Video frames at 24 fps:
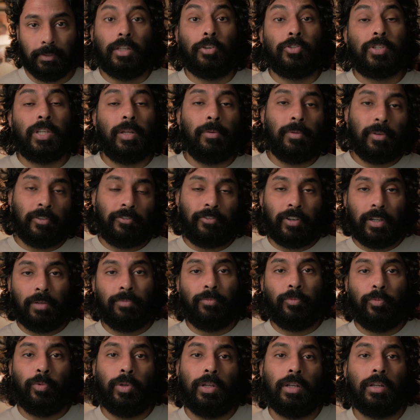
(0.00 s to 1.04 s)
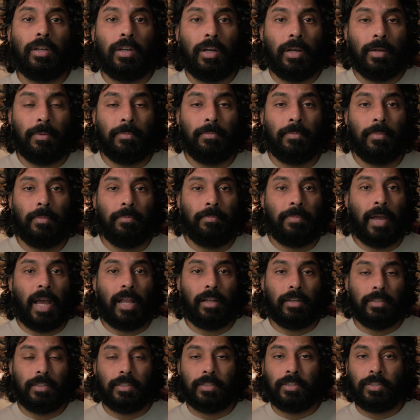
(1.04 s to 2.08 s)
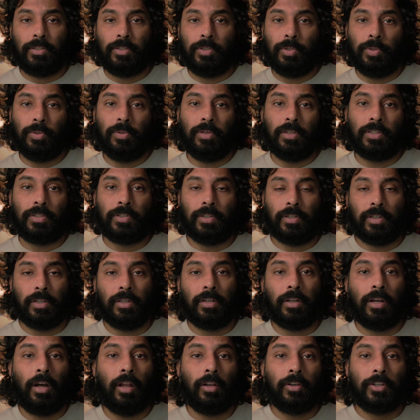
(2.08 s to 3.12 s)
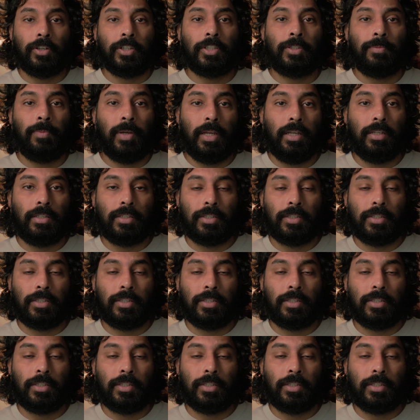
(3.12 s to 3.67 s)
Now, cinema film will come balanced to a certain color space.